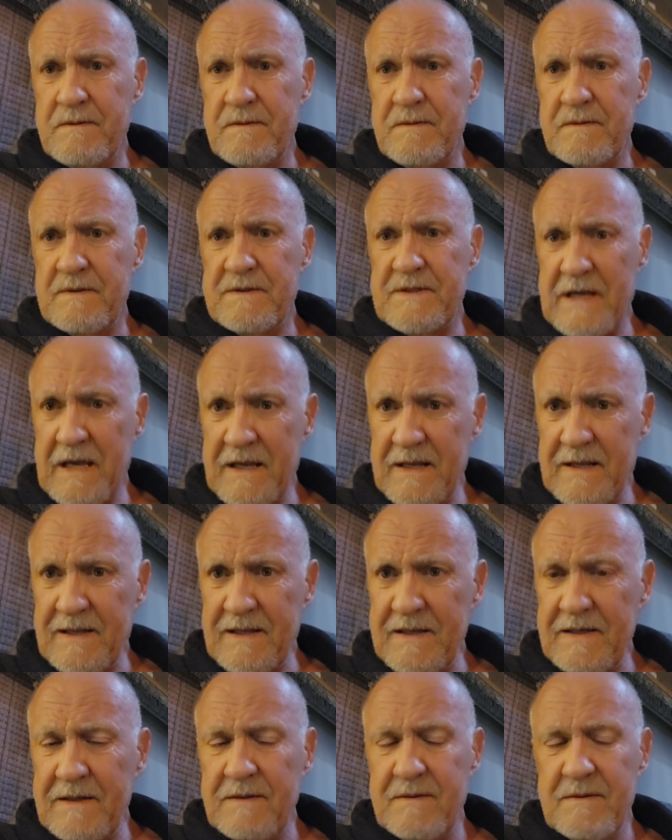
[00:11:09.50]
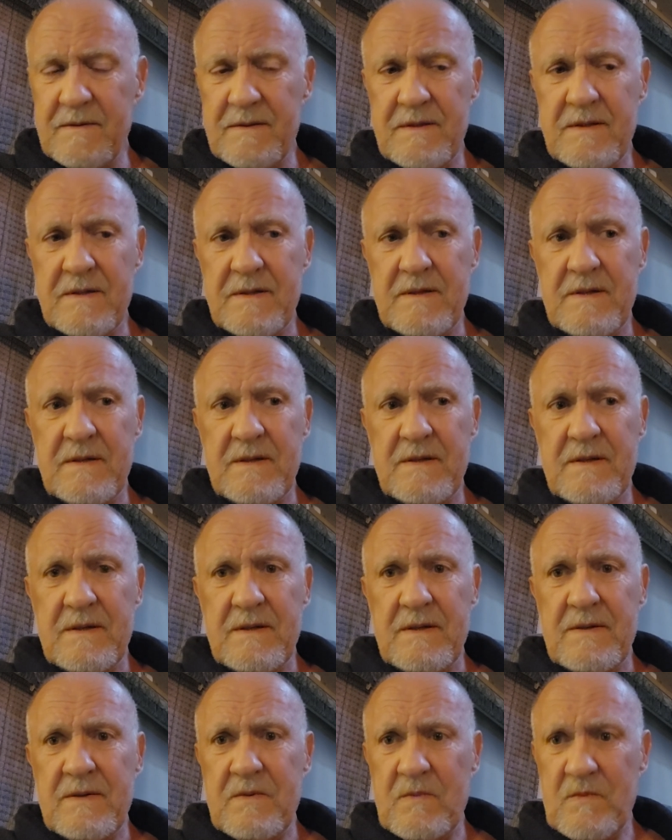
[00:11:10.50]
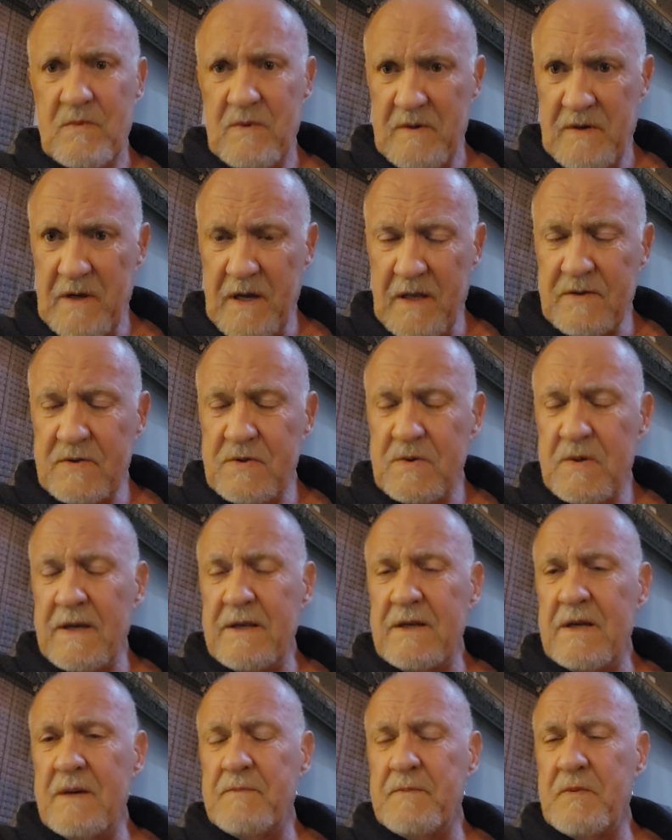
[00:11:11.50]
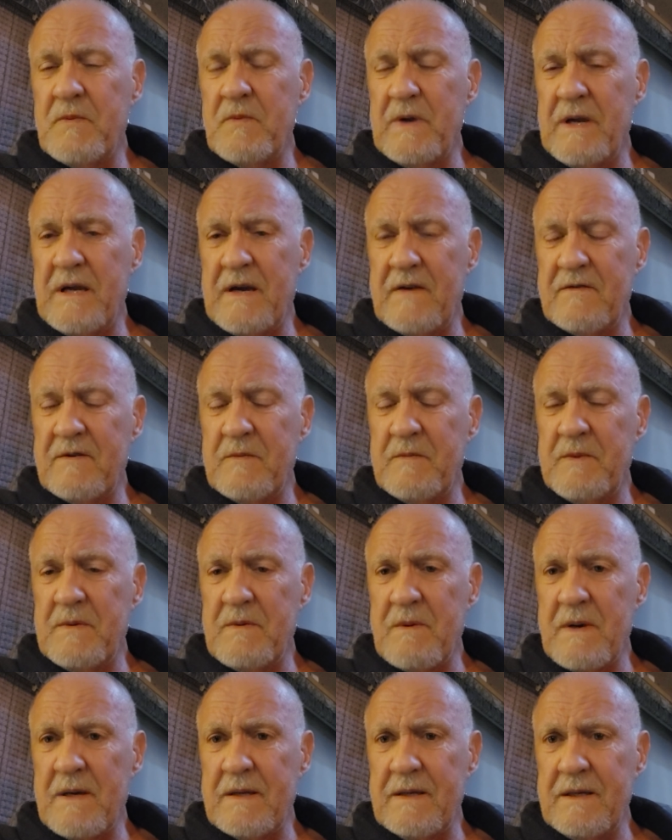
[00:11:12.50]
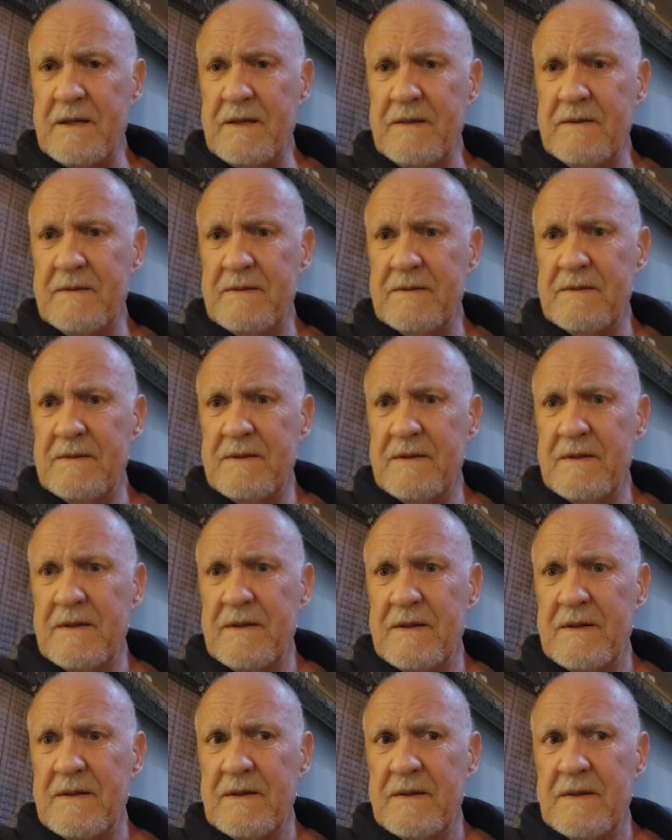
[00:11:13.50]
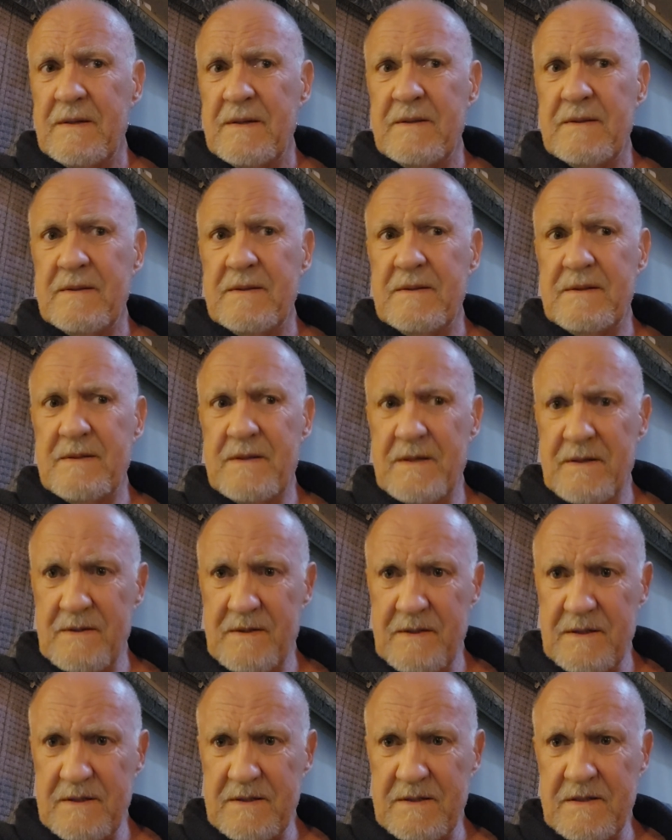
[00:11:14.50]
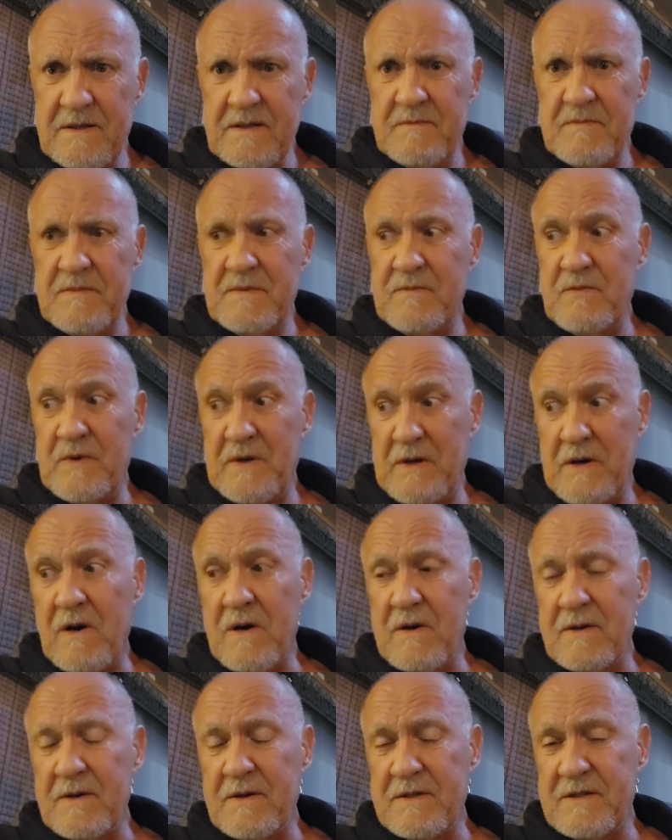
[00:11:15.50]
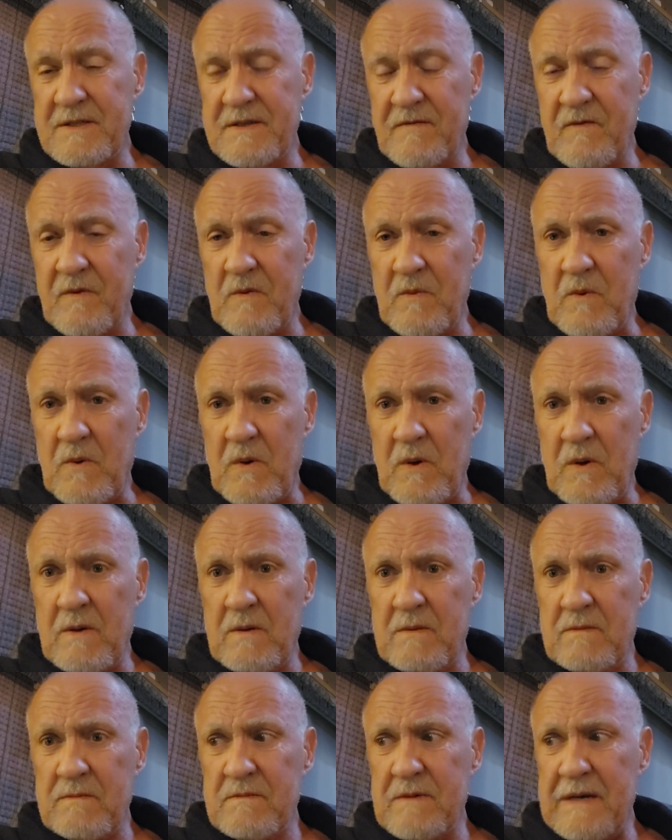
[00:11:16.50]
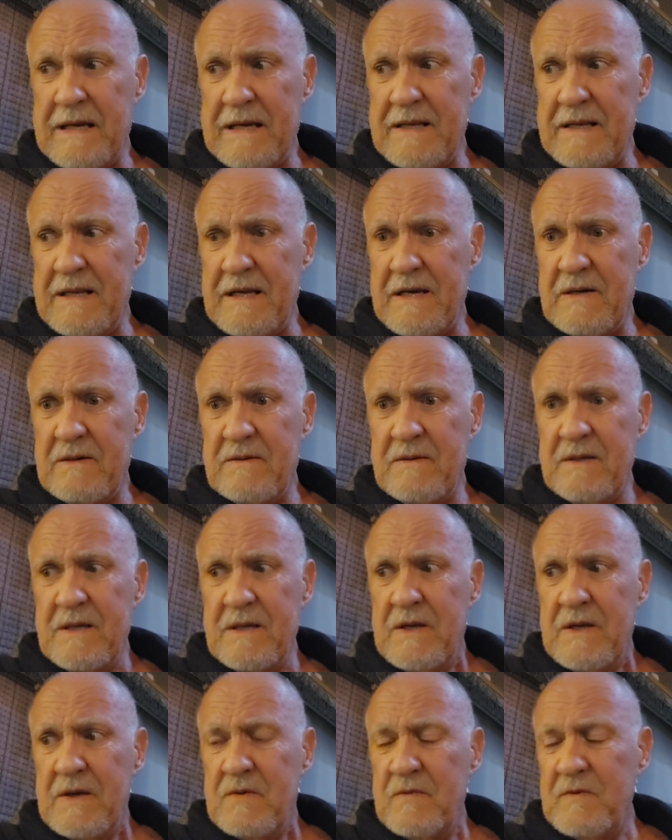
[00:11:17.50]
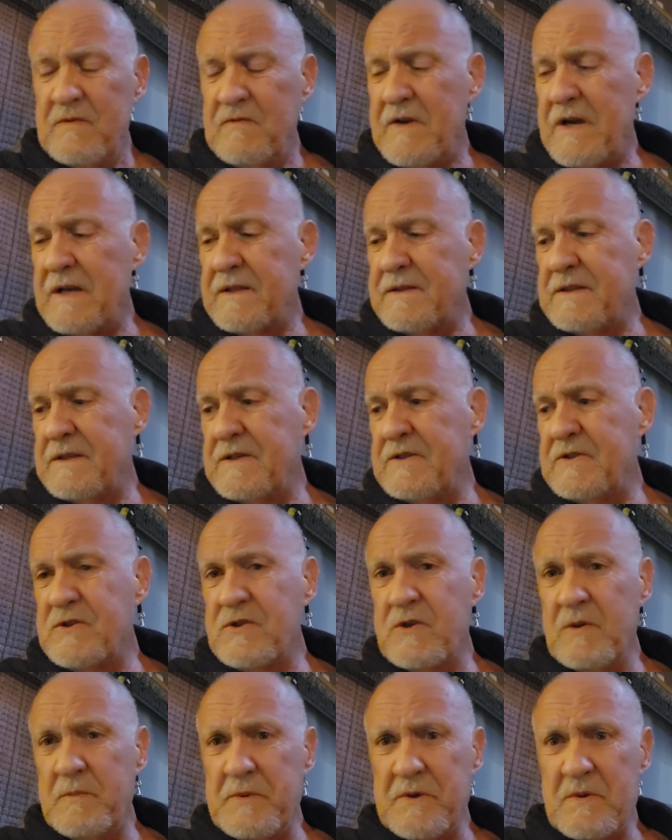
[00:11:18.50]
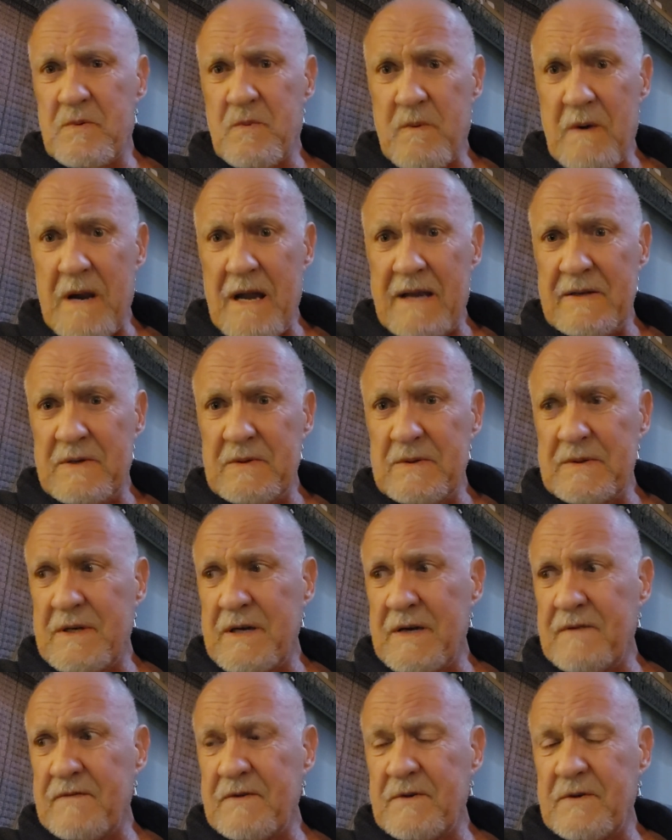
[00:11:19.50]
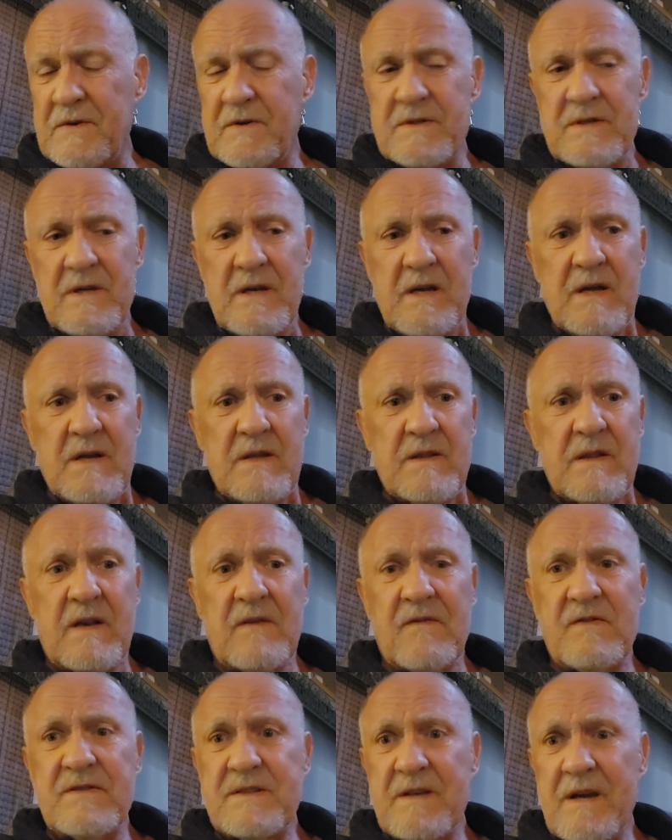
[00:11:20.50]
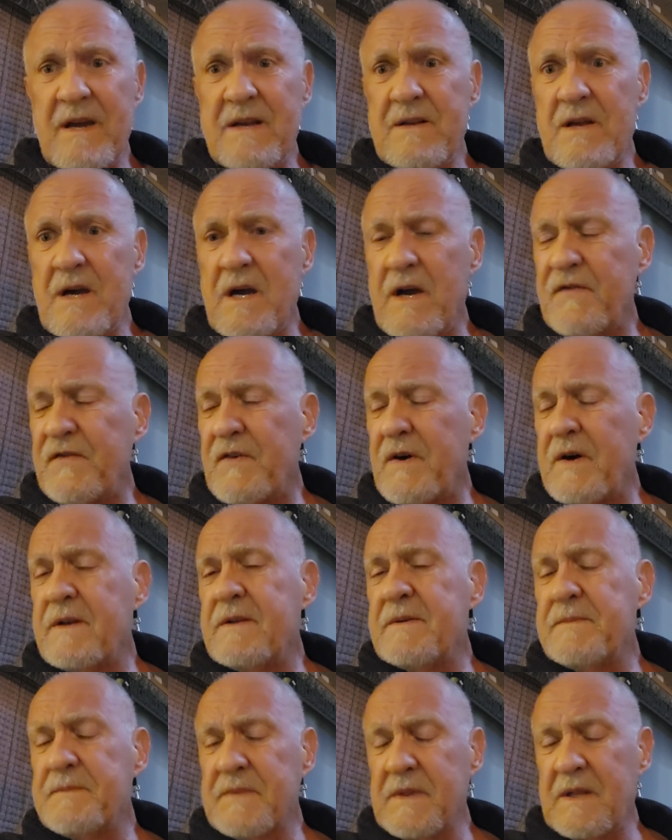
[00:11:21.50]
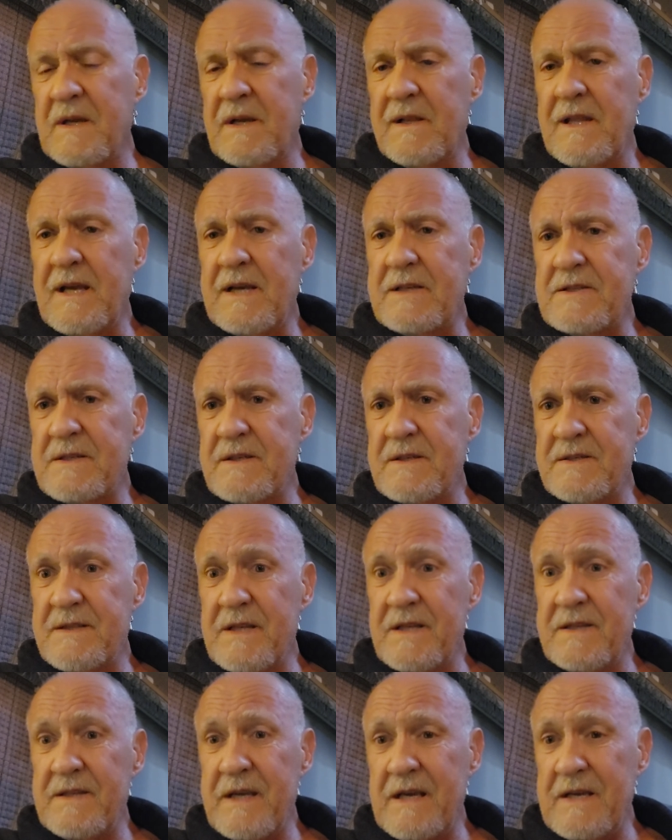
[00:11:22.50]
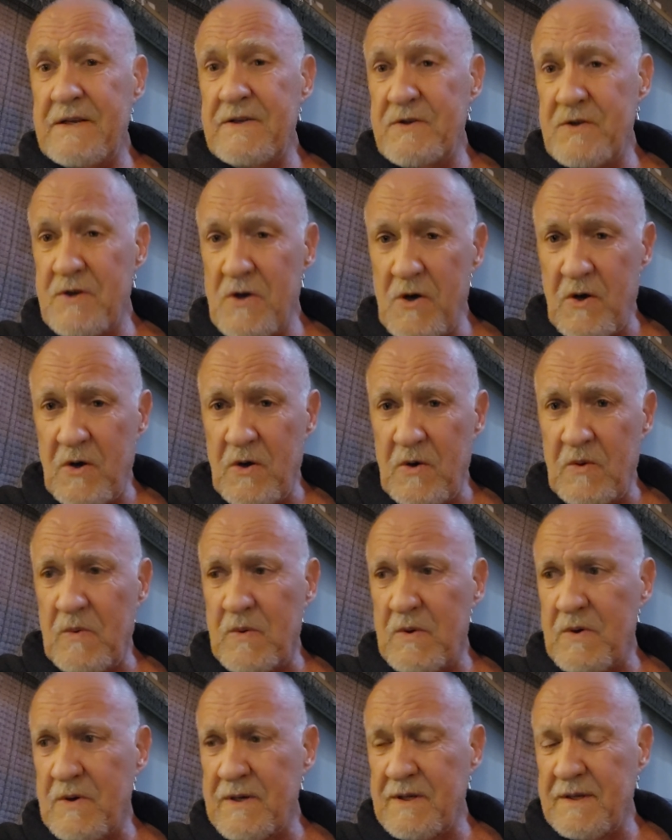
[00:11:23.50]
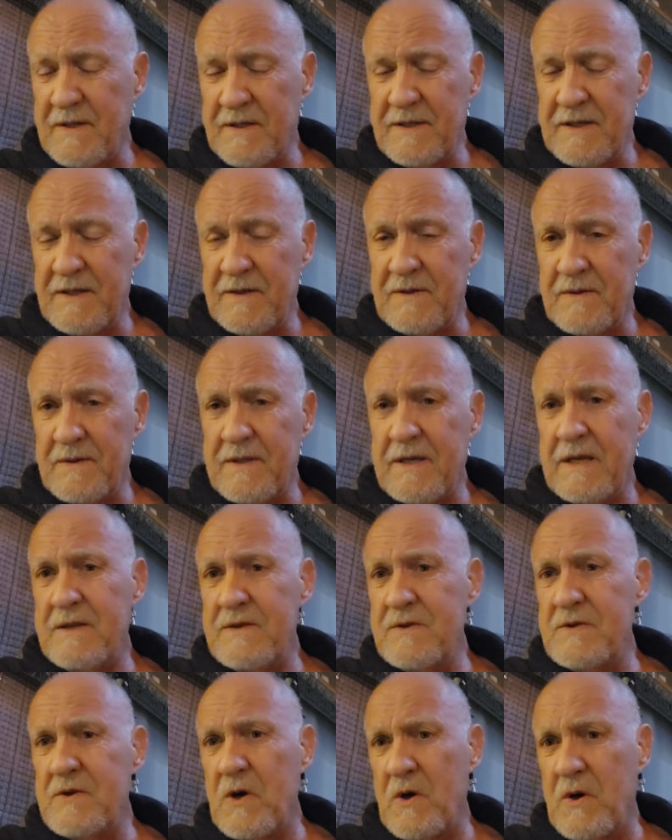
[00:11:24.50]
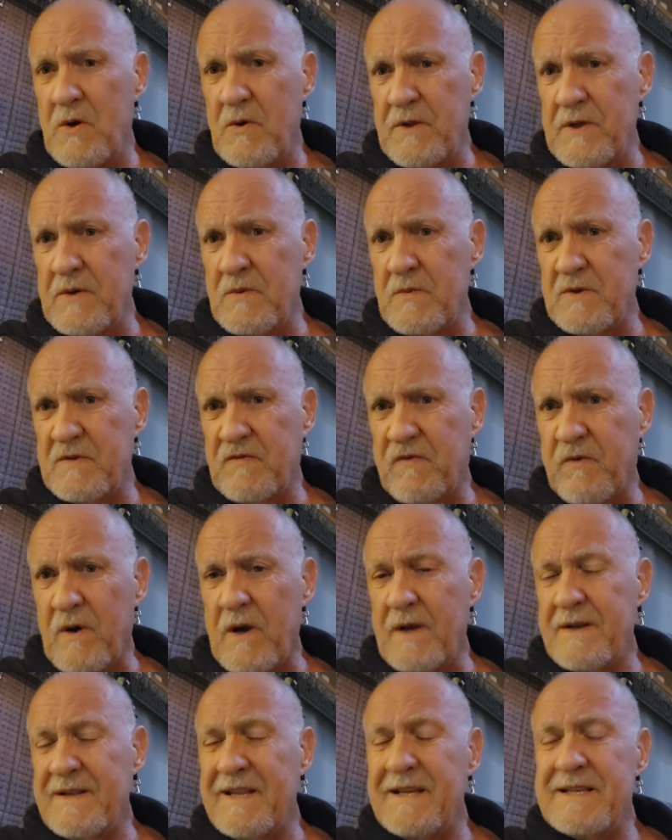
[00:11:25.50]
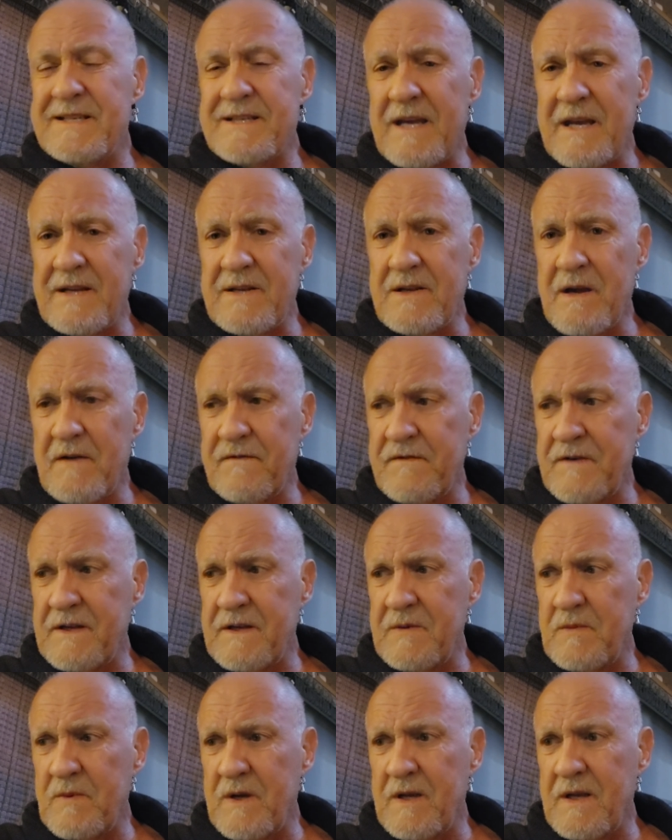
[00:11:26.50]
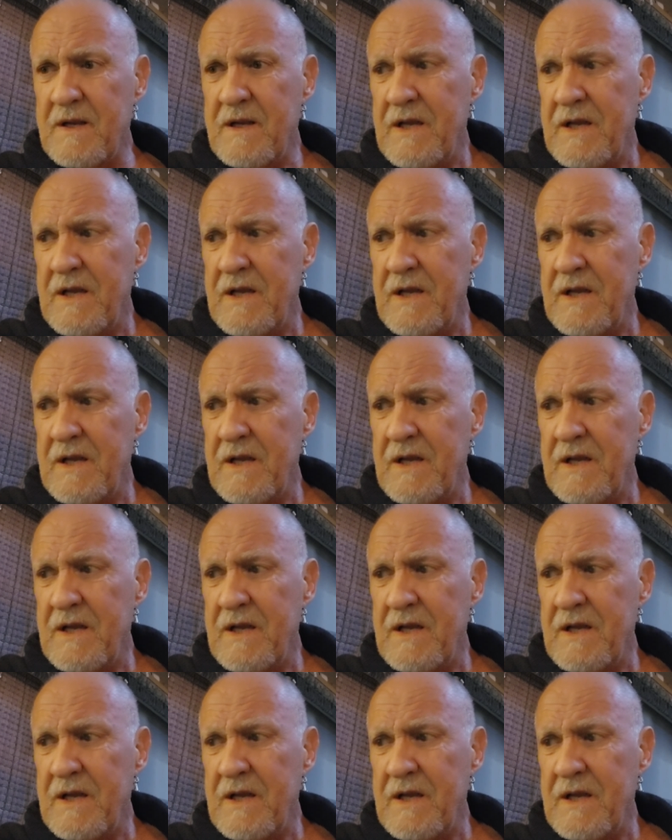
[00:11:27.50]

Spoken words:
Sadly, we've got to train up and we have to be ready. We are in a civil war right now. We've got these stupid rhino governors that have signed off on elections that they know were illegal. They know there was fraud, and they signed off anyway.